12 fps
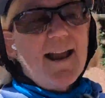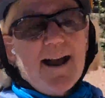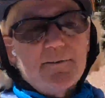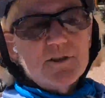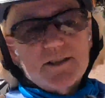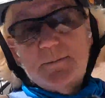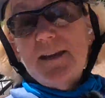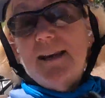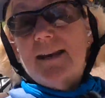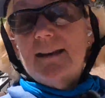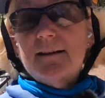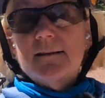average speed
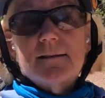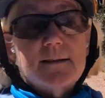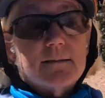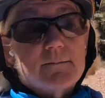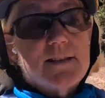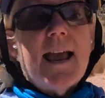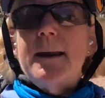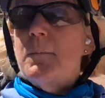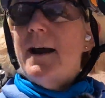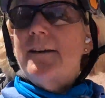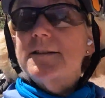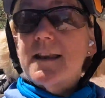is 10
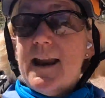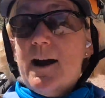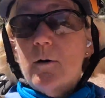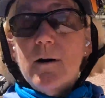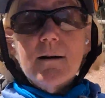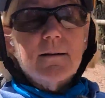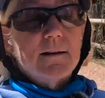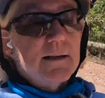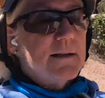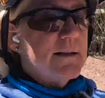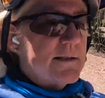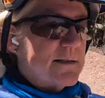miles an hour,
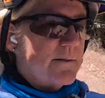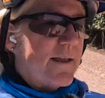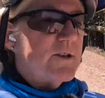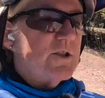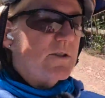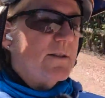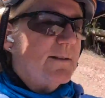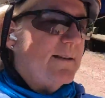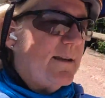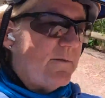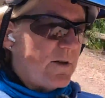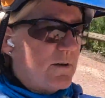so that should
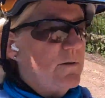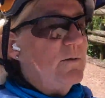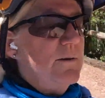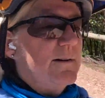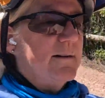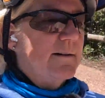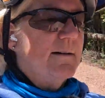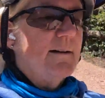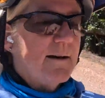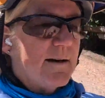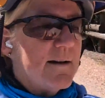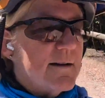give you
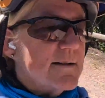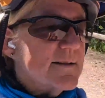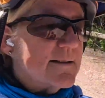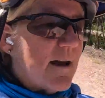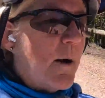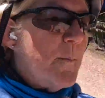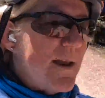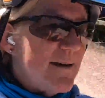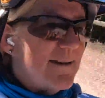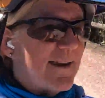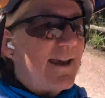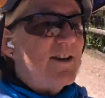some
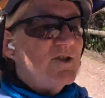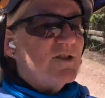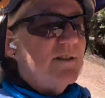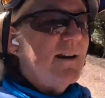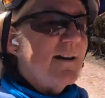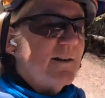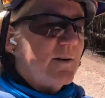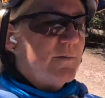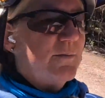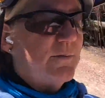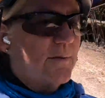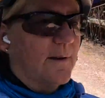indication
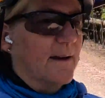of